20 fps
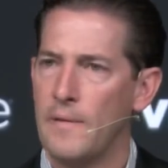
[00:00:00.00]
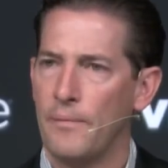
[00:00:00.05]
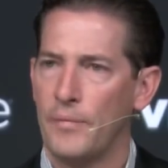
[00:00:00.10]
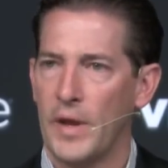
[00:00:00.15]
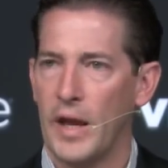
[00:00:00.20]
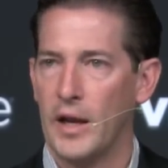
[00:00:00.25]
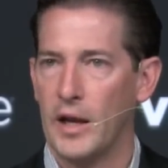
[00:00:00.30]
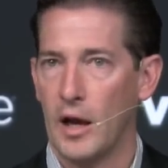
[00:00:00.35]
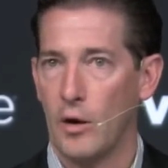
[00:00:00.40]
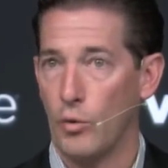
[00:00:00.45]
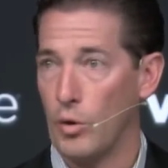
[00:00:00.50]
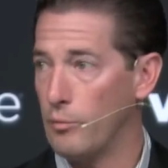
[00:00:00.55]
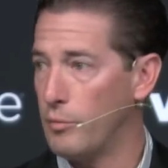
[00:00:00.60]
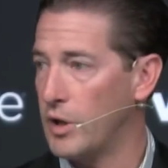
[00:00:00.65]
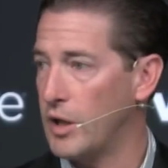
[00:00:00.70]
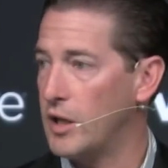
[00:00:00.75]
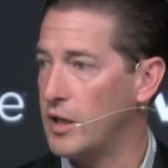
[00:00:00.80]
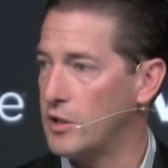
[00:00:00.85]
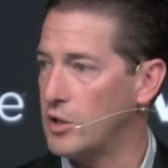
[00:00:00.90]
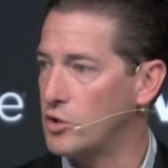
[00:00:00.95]
and uh, we're
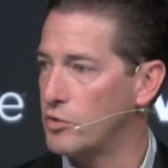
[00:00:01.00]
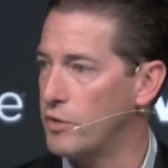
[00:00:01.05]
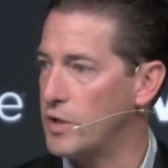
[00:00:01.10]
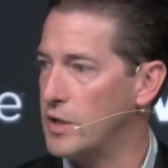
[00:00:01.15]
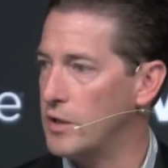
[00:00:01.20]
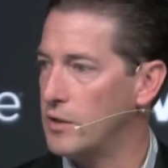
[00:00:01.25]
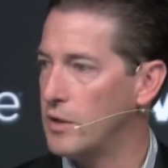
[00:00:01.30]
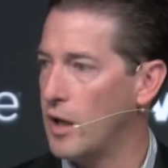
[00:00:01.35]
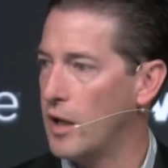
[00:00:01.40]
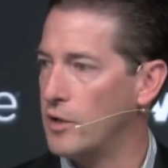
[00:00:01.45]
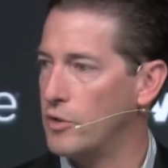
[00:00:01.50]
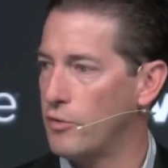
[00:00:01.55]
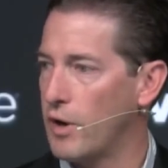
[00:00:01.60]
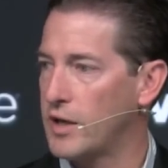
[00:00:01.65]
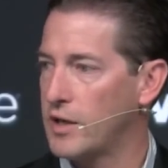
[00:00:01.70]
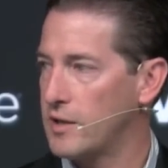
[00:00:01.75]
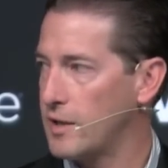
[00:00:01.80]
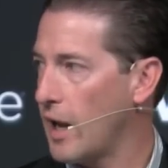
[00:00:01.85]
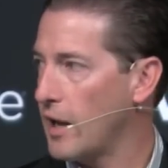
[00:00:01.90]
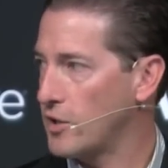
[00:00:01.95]
beginning to treat uh,
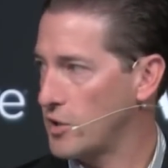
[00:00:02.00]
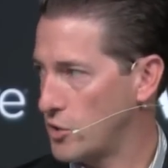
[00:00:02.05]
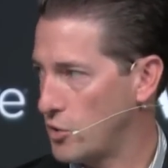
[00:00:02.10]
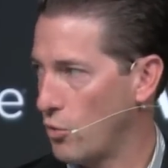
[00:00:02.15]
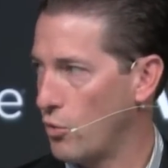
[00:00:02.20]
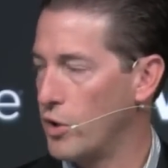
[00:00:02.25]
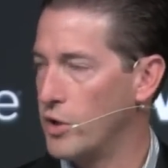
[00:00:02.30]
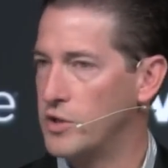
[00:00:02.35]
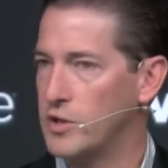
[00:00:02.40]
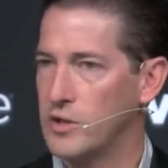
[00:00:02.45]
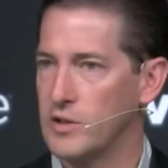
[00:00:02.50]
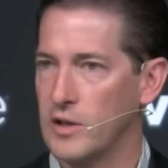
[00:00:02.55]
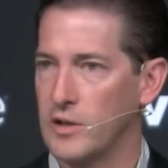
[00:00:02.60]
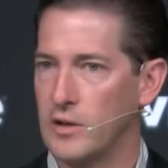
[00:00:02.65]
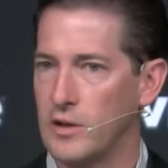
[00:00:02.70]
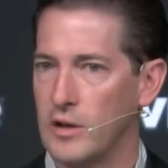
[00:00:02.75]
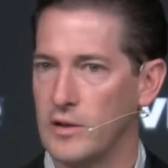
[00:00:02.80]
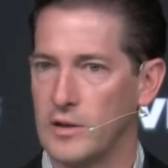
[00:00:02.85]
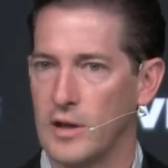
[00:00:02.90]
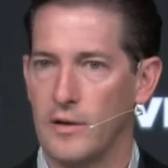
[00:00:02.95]
direct attached storage as a,
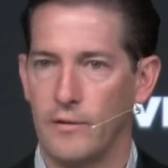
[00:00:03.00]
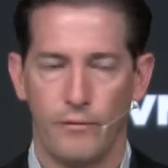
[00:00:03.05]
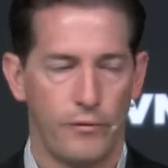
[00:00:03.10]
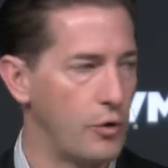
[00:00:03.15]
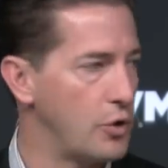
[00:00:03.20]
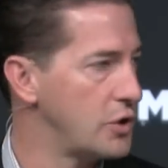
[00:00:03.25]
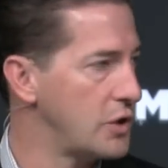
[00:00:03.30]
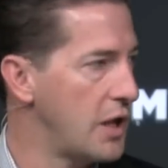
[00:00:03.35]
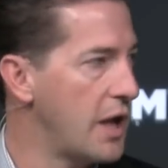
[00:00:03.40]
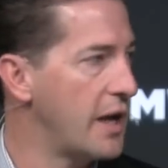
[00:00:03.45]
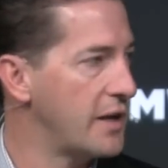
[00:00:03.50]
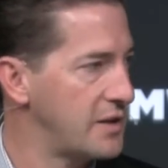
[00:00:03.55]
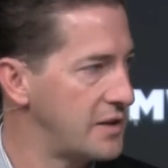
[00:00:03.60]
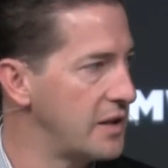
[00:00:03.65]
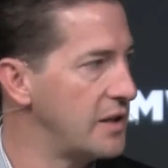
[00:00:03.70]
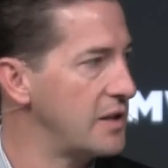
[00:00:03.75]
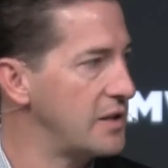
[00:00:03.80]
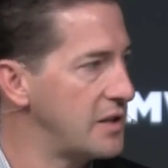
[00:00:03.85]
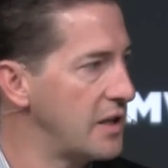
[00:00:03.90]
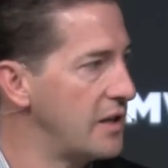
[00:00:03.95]
as a first class
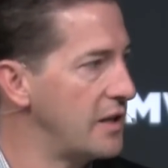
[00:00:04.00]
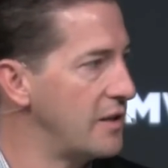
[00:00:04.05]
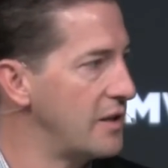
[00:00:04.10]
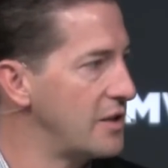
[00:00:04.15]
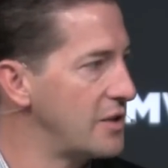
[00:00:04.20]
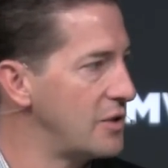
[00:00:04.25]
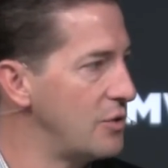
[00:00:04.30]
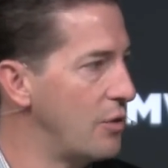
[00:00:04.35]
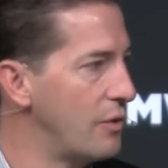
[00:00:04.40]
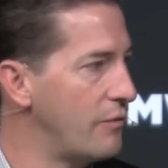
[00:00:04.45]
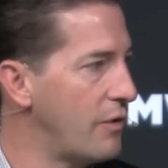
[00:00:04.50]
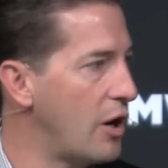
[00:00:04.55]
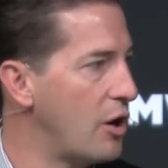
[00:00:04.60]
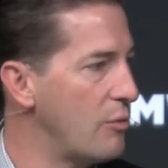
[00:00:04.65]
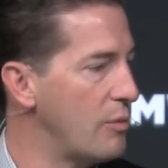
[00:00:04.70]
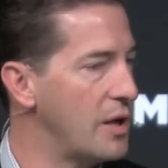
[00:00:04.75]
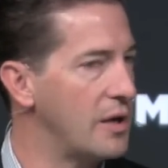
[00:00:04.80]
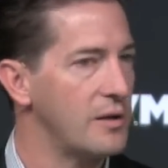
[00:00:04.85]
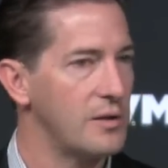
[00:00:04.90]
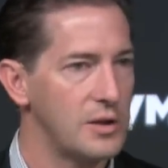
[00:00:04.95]
citizen in this new
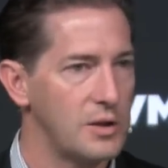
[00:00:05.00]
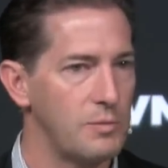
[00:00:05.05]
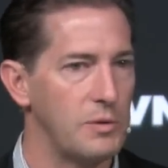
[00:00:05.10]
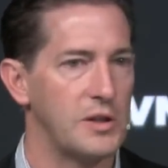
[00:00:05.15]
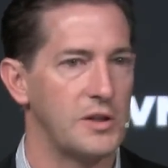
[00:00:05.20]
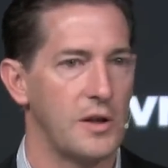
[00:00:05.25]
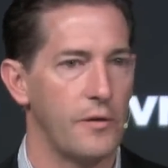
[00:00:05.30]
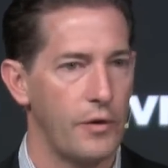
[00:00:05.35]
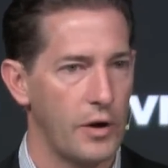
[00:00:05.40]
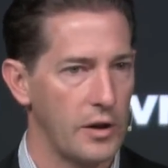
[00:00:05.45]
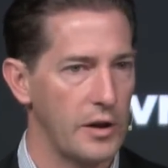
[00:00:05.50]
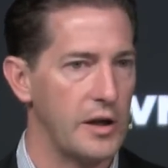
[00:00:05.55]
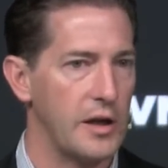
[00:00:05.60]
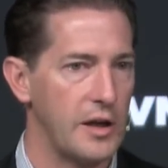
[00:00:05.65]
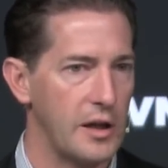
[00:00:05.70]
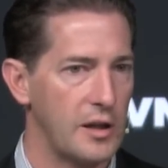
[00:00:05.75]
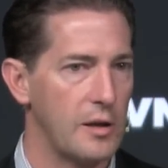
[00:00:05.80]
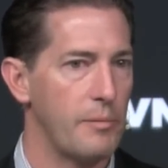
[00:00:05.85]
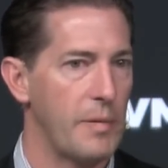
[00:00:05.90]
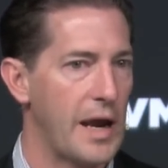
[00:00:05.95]
environment, specifically to
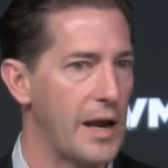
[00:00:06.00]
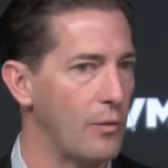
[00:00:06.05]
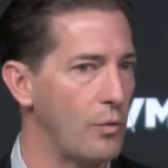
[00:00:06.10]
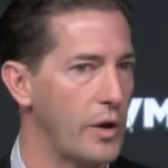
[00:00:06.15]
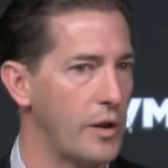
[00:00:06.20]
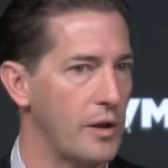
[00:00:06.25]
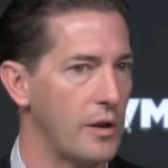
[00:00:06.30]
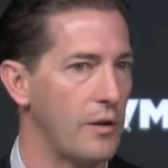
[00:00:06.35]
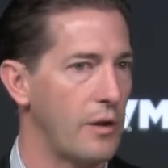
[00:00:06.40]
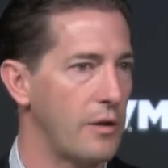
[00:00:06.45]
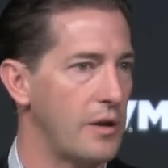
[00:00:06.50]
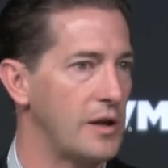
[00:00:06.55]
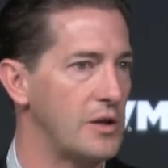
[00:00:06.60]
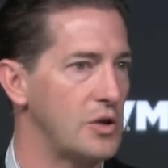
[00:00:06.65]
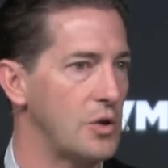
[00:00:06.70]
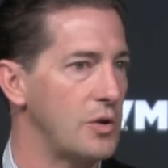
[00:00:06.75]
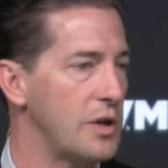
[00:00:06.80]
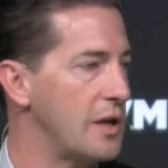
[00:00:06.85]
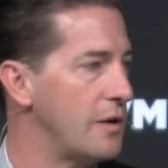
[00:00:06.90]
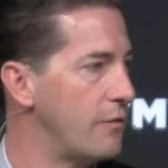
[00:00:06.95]
get the bandwidth and the things
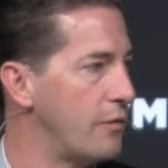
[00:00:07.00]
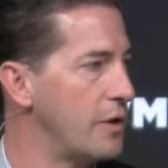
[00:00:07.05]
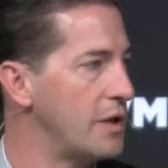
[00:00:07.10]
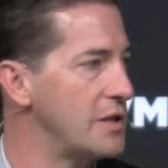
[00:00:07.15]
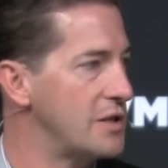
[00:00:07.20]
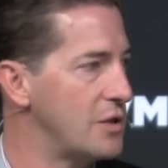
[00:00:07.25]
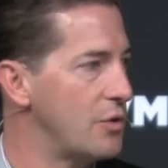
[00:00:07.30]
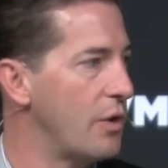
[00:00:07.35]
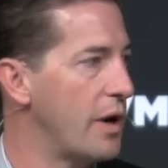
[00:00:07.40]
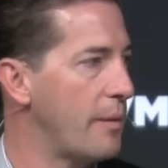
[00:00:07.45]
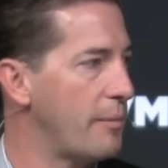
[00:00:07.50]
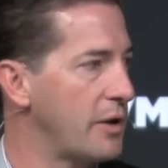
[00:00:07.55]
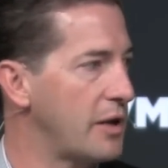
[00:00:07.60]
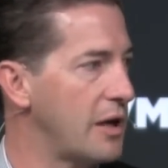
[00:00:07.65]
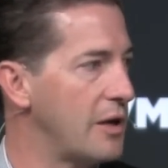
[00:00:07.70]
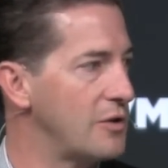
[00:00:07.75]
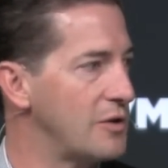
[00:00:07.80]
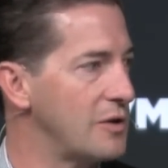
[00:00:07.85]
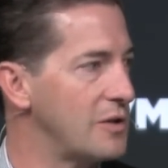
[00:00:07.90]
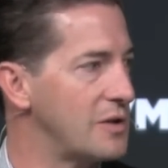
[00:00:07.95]
you need for these new
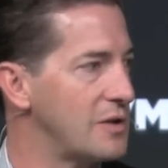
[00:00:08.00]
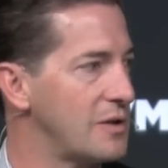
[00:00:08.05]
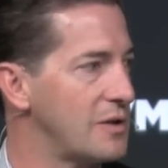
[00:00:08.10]
applications. Dave, we